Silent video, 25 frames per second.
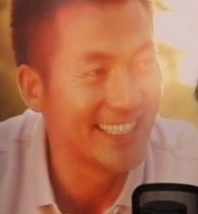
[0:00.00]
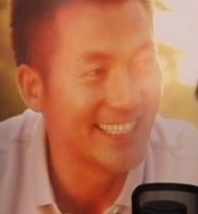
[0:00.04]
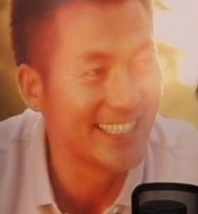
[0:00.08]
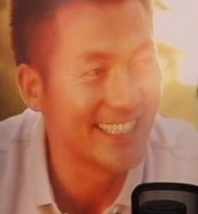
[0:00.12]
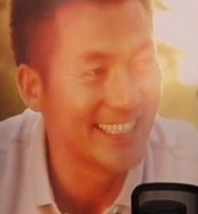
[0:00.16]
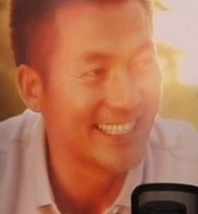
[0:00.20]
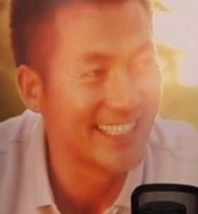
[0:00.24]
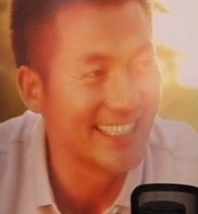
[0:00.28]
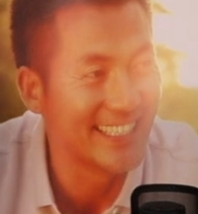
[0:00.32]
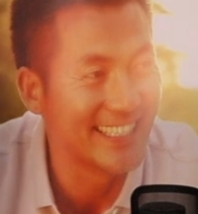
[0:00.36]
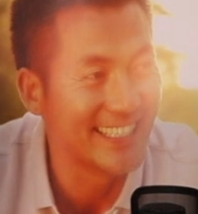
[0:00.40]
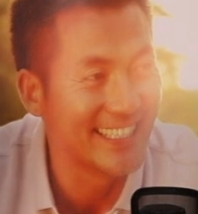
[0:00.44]

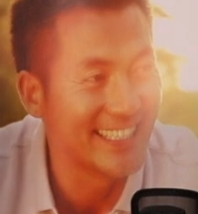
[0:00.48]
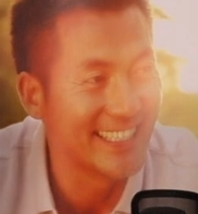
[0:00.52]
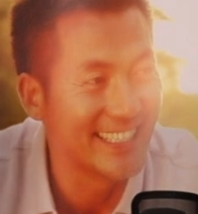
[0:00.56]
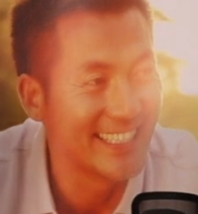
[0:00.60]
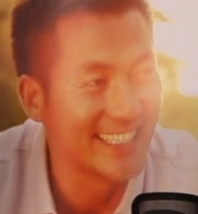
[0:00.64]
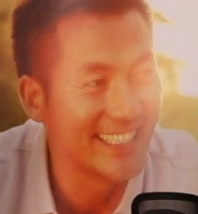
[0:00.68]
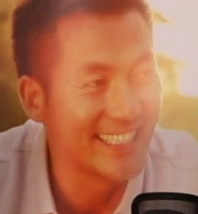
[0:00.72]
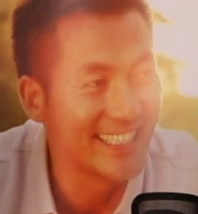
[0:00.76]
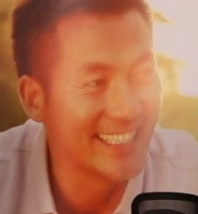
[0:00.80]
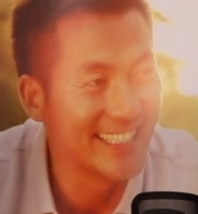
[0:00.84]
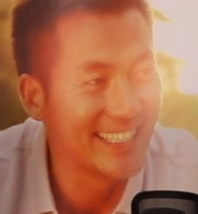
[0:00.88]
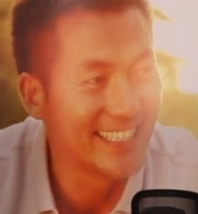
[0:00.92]

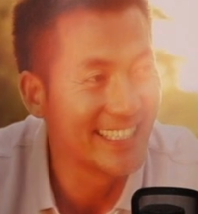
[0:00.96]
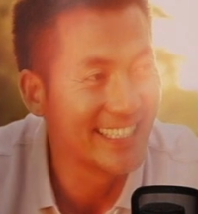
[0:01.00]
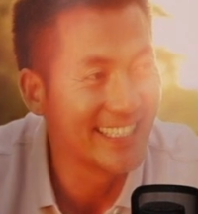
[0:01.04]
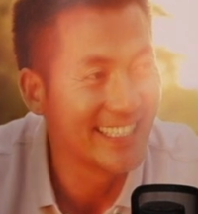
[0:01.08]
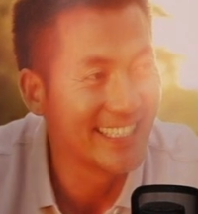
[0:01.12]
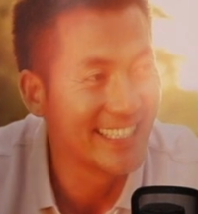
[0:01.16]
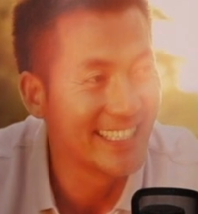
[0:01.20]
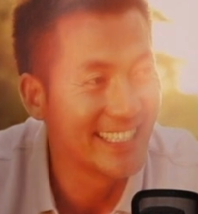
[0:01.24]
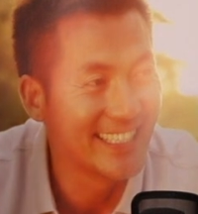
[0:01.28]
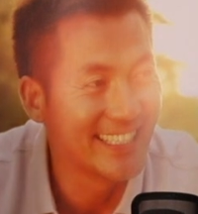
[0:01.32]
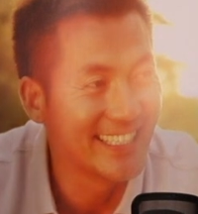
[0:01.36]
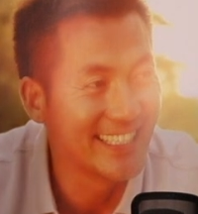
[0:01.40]

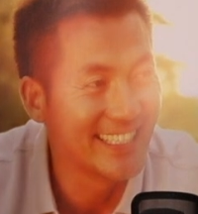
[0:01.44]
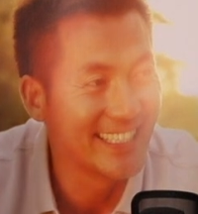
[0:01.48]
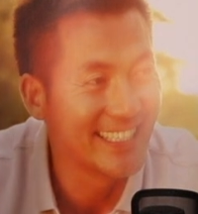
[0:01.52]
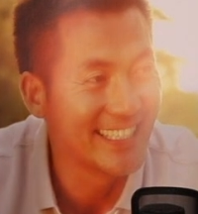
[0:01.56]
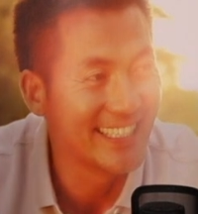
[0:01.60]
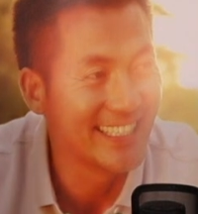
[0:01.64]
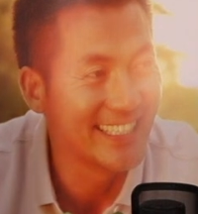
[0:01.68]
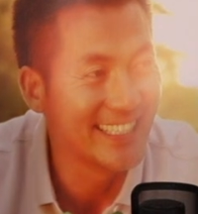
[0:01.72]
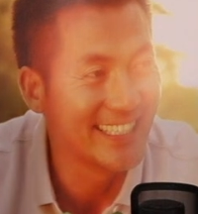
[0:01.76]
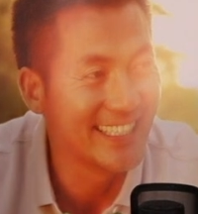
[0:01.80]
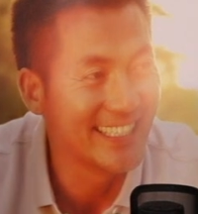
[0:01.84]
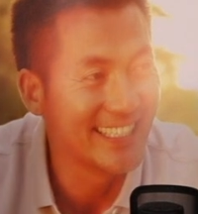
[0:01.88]

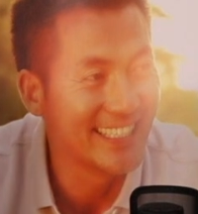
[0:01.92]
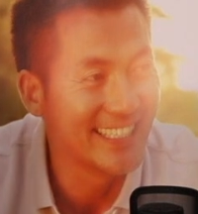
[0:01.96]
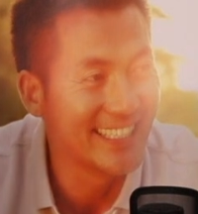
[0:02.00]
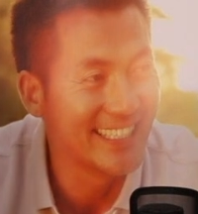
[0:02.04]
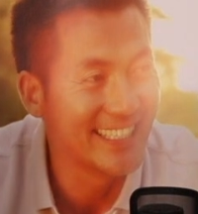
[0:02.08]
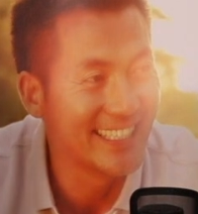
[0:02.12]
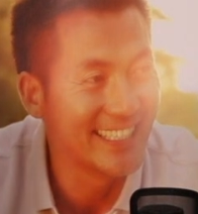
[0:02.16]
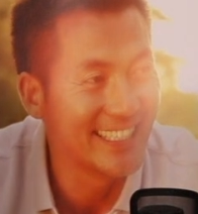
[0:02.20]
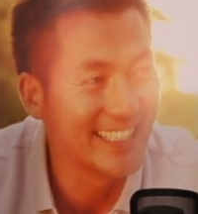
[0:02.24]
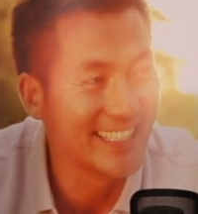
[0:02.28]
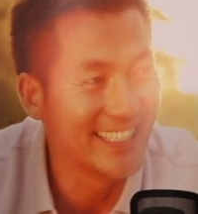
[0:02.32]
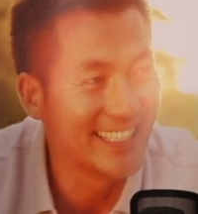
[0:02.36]

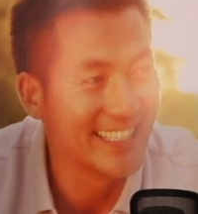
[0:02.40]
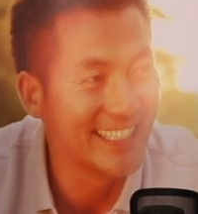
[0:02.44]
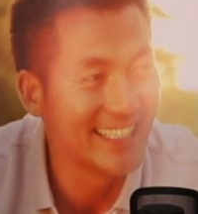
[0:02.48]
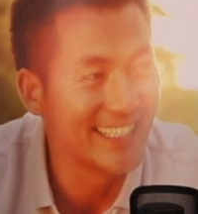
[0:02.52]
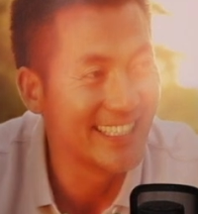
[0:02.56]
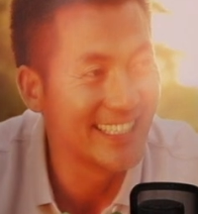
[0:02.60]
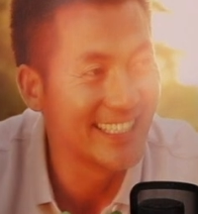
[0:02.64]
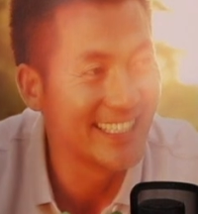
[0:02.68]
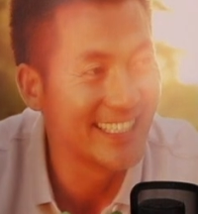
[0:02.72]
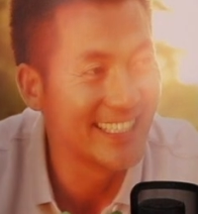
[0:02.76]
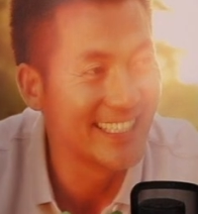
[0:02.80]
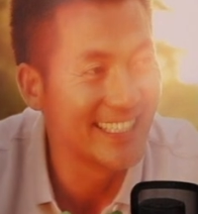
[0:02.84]

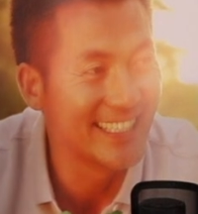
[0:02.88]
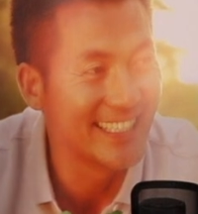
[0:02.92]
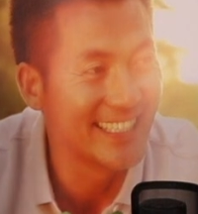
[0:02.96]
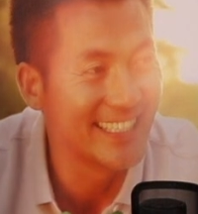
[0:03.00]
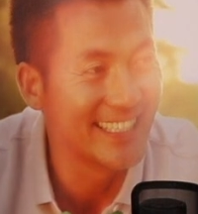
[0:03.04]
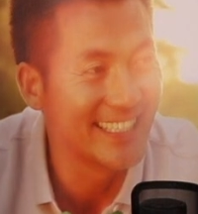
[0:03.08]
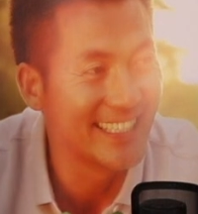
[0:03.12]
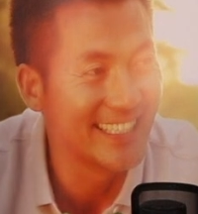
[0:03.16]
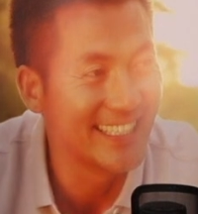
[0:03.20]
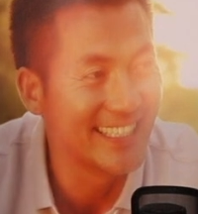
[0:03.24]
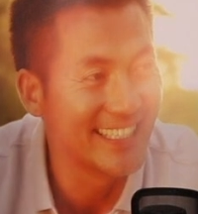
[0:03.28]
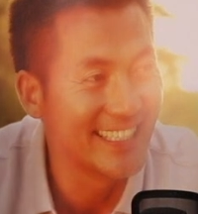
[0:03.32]

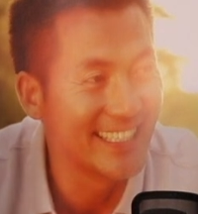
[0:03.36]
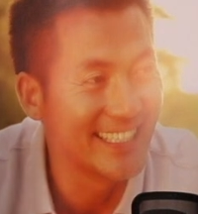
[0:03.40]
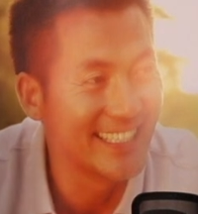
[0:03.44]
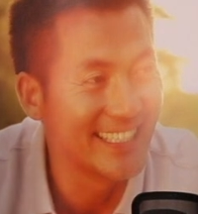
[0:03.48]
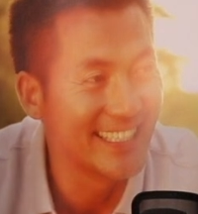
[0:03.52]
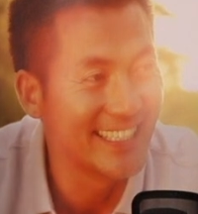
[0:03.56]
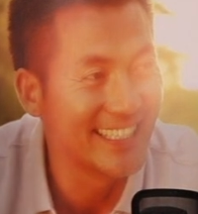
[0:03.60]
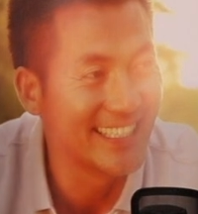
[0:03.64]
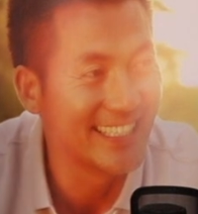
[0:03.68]
[no speech]